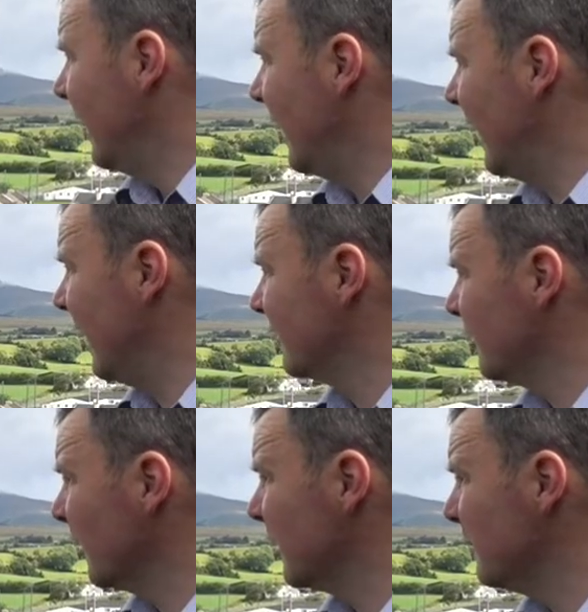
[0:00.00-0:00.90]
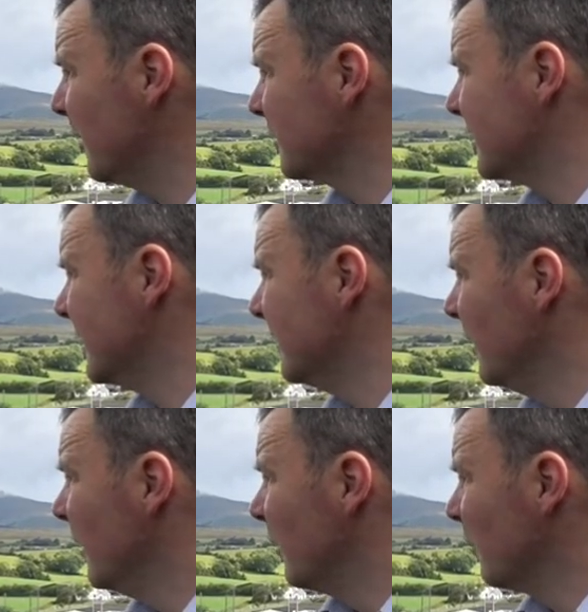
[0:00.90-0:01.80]
Uh, Turkle Mountain
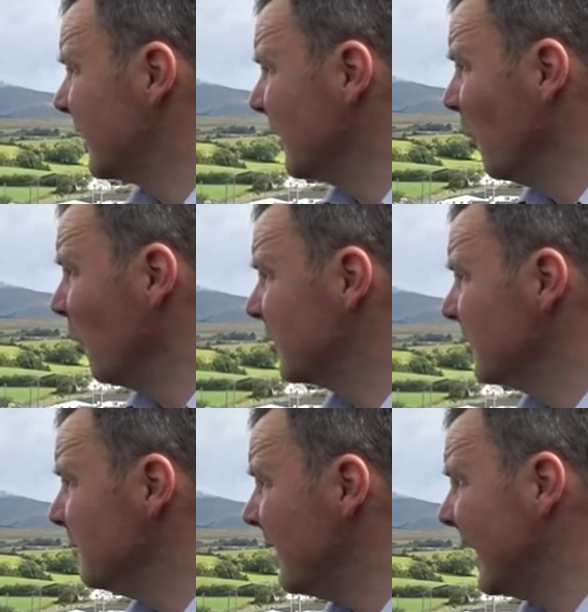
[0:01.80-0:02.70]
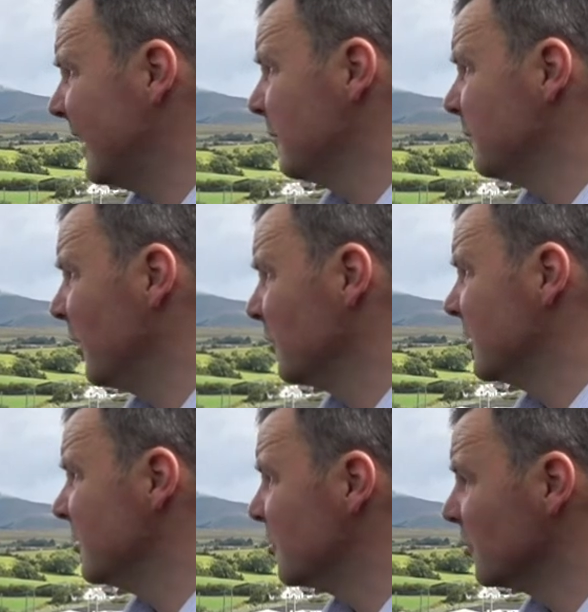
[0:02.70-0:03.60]
was an old mass
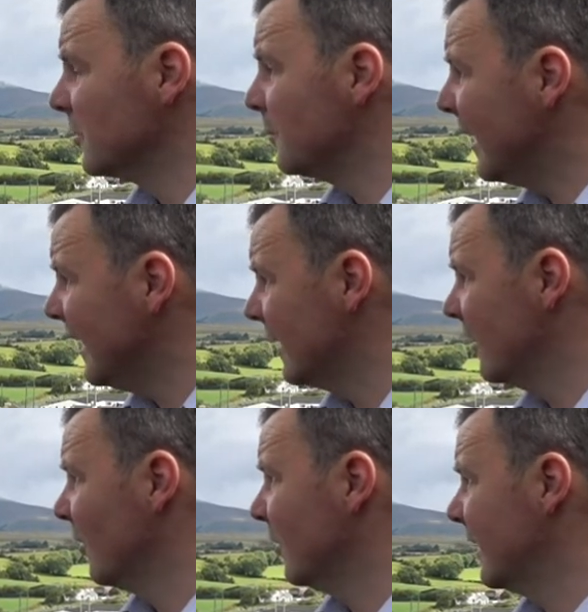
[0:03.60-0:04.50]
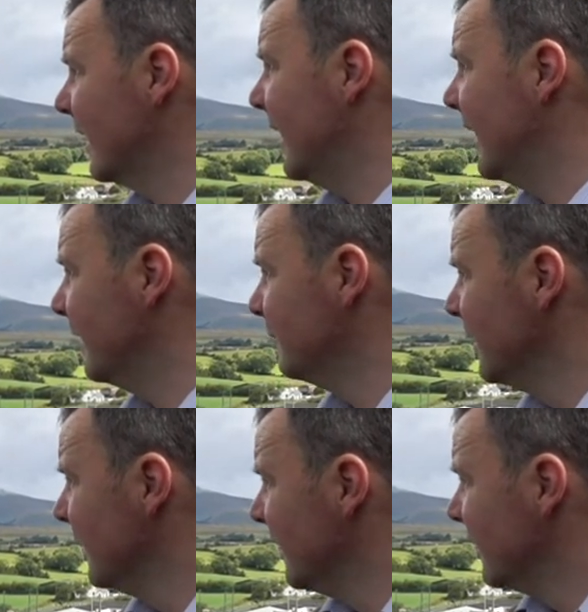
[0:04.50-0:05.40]
mountain during the penal laws. Um,
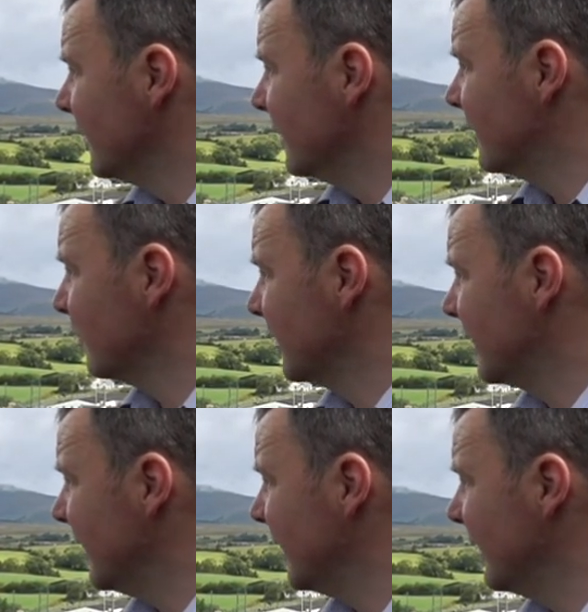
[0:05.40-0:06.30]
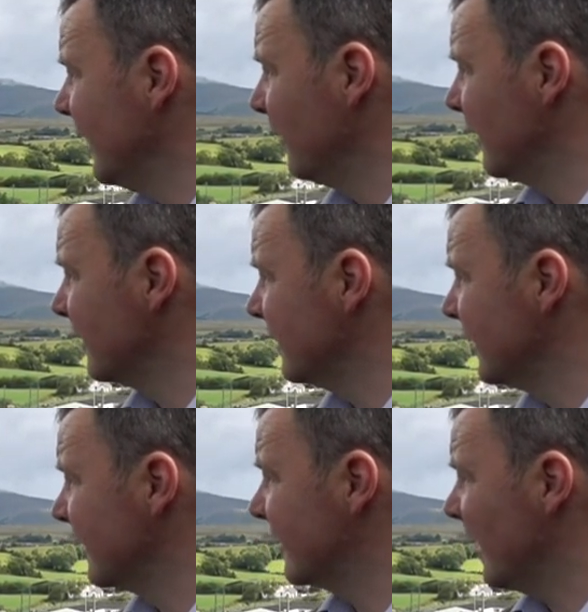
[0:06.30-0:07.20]
there was an area
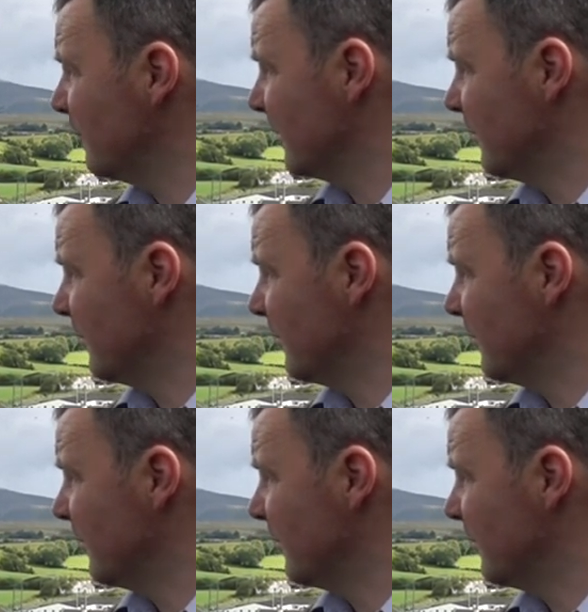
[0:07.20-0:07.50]
near the top of the